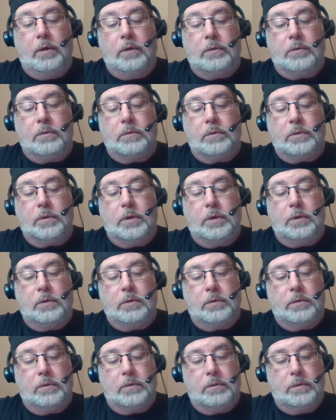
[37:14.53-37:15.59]
Oh, okay.
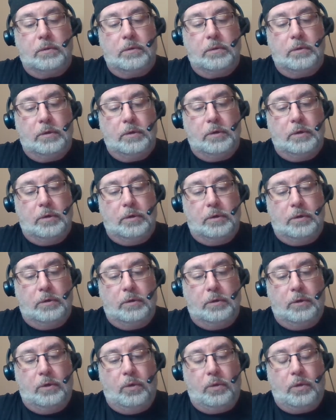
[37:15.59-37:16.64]

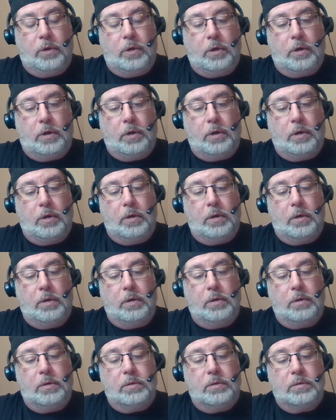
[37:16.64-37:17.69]
Oak
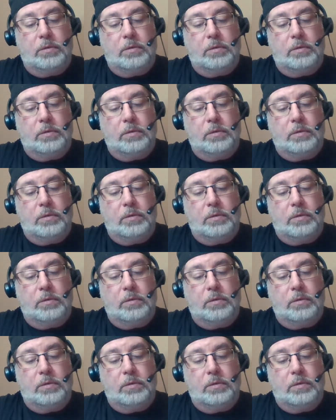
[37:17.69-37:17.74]
Hall.